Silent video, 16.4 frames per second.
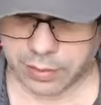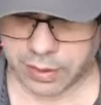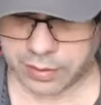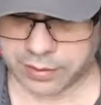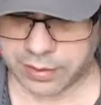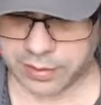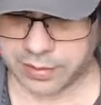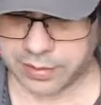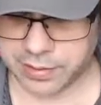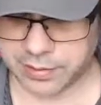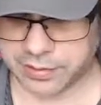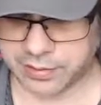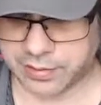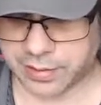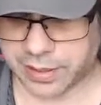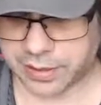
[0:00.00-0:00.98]
When I see
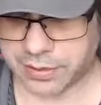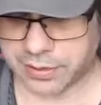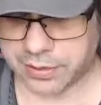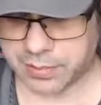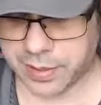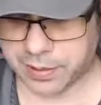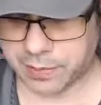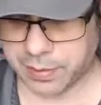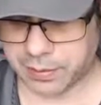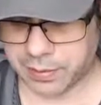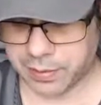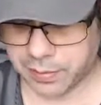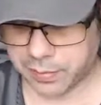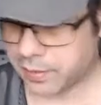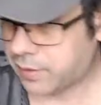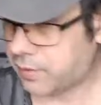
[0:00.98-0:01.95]
this, it's like, oh, it makes my
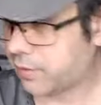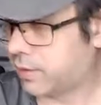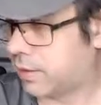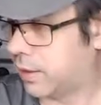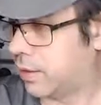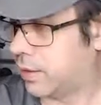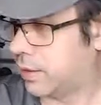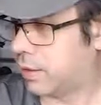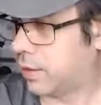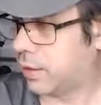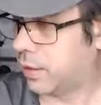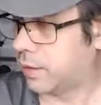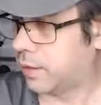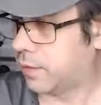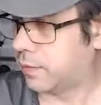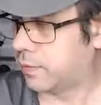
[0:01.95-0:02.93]
skin
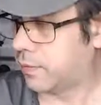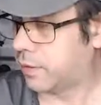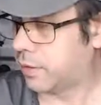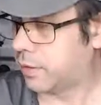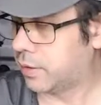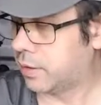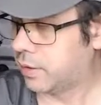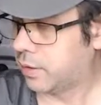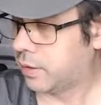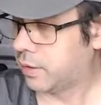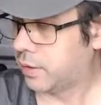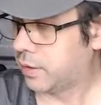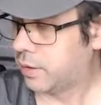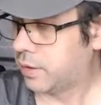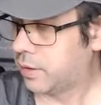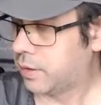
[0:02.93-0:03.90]
kind of
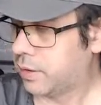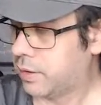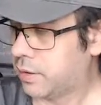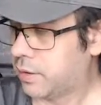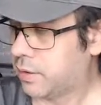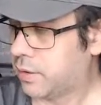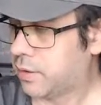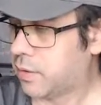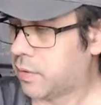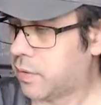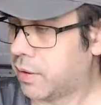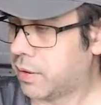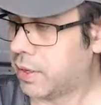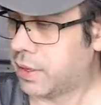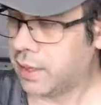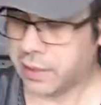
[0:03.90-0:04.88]
go
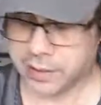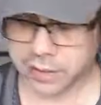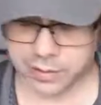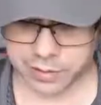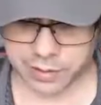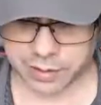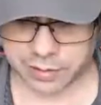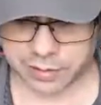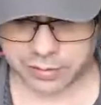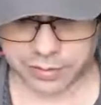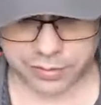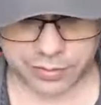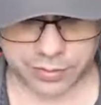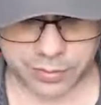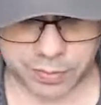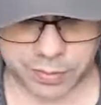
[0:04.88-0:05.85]
on edge, because
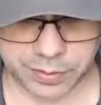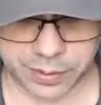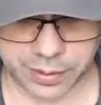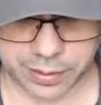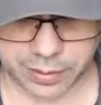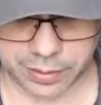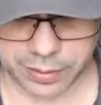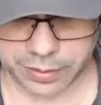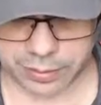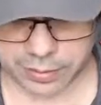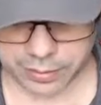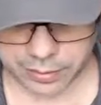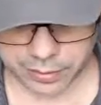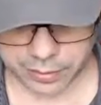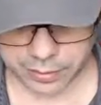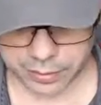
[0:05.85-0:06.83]
it's super delicate.
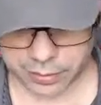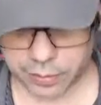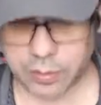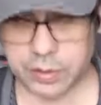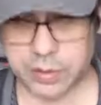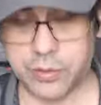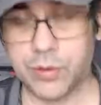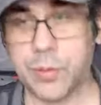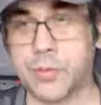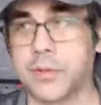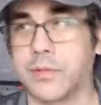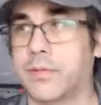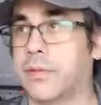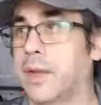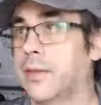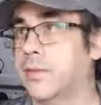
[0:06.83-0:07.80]
But in terms
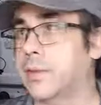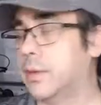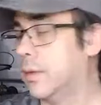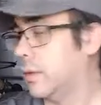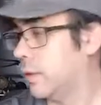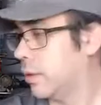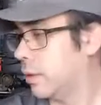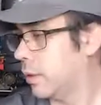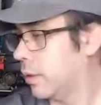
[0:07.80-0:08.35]
of resin,